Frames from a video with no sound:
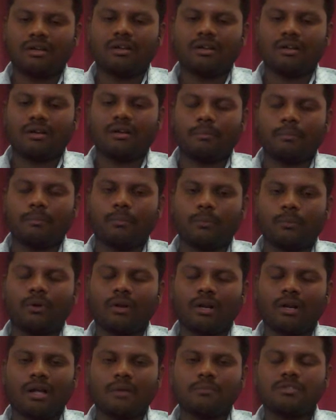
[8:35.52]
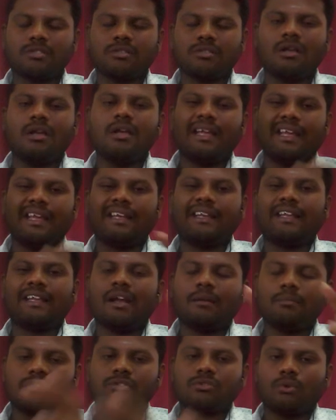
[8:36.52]
programs, it can be
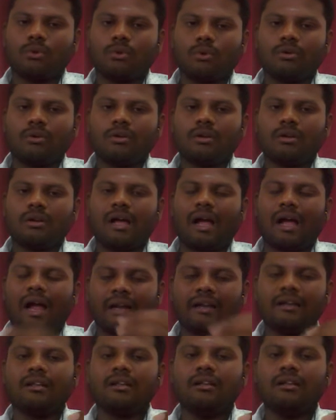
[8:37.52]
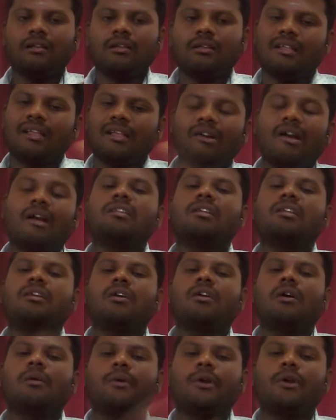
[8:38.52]
stored until they have another
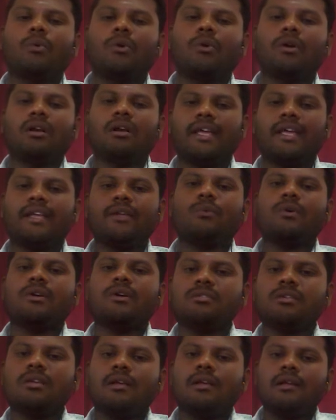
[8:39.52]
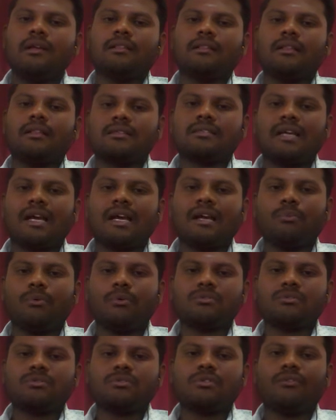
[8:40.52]
copied one. Likewise, the stack portion
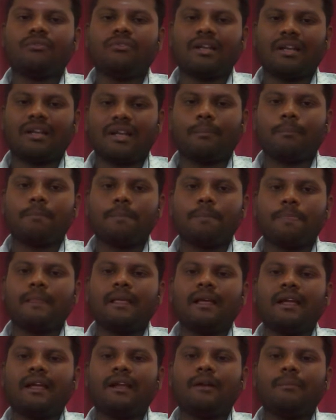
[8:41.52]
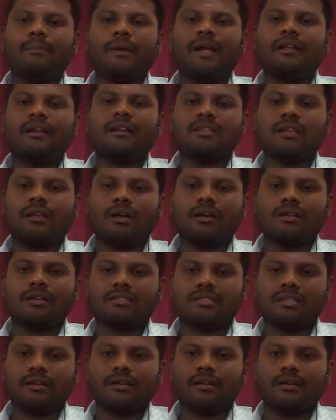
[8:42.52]
of the RAM, it maintains a last
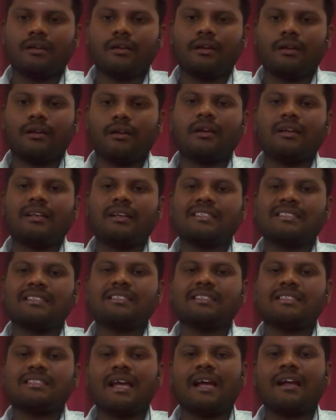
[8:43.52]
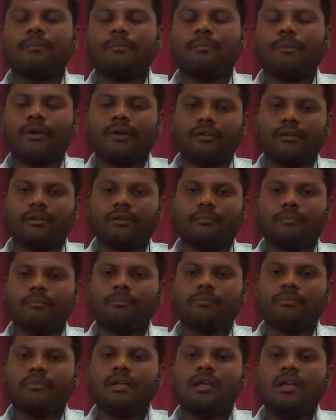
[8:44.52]
entered data. It is a stack pointer.
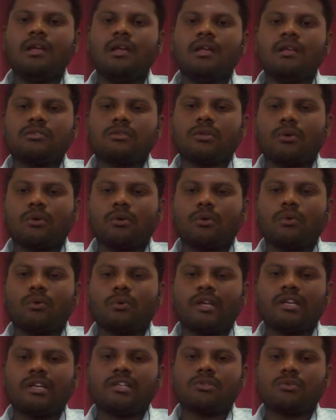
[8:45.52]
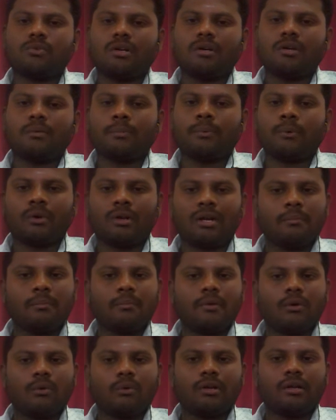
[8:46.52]
So next one, program
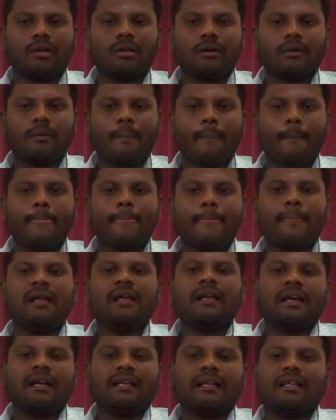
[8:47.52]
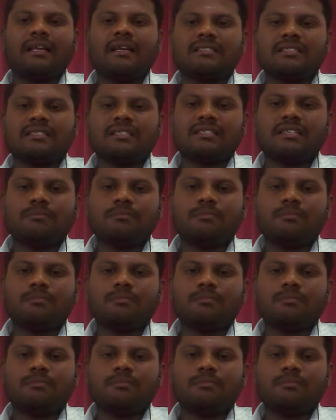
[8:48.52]
counter. The 16-bit